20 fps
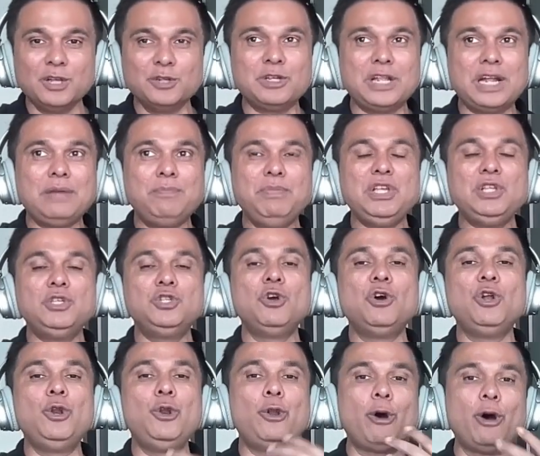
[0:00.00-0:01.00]
So that means
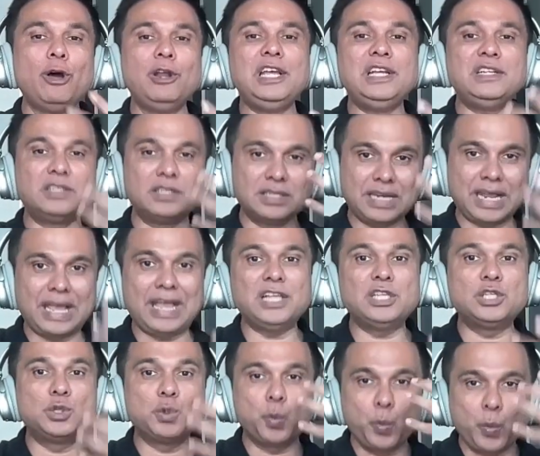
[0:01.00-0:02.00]
your knowledge
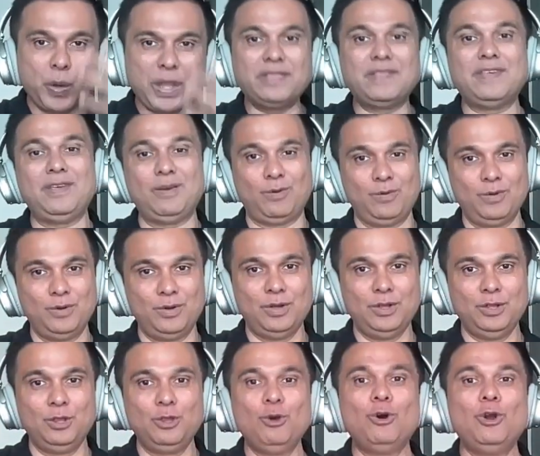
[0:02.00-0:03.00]
stays with you,
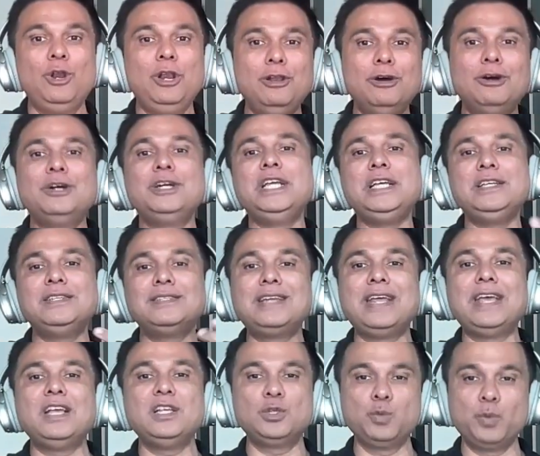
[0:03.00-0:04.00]
your learning
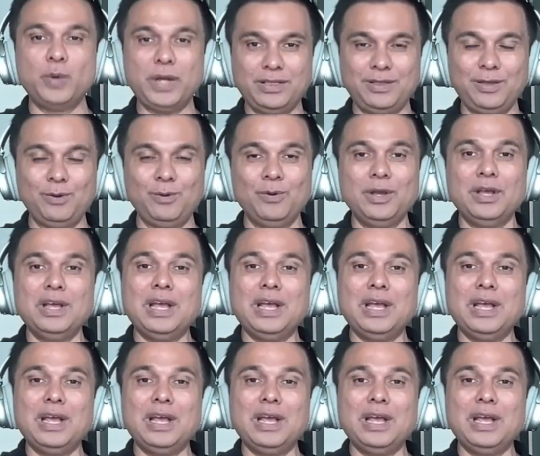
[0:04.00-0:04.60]
stays with you.